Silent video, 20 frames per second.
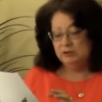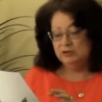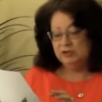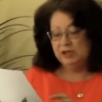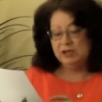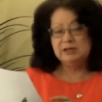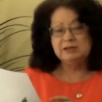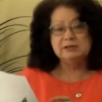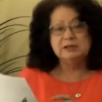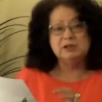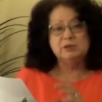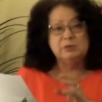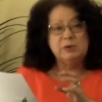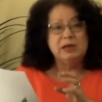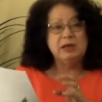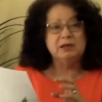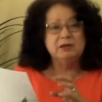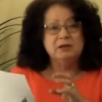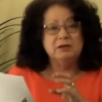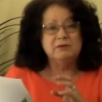Jesus
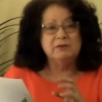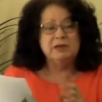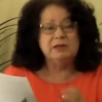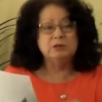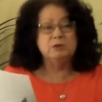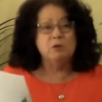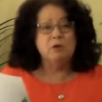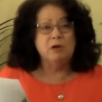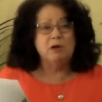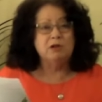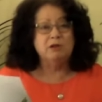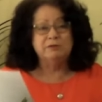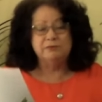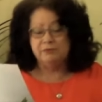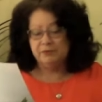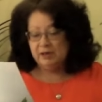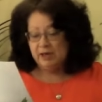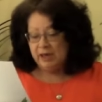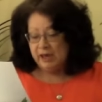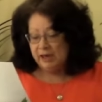speaking of his
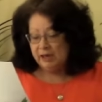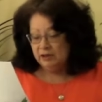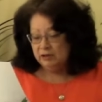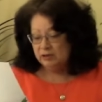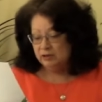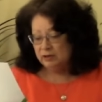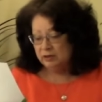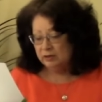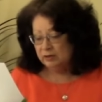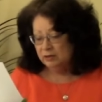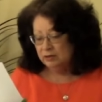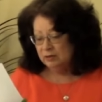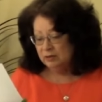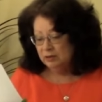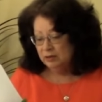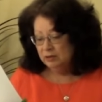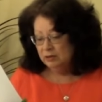qualification. Right.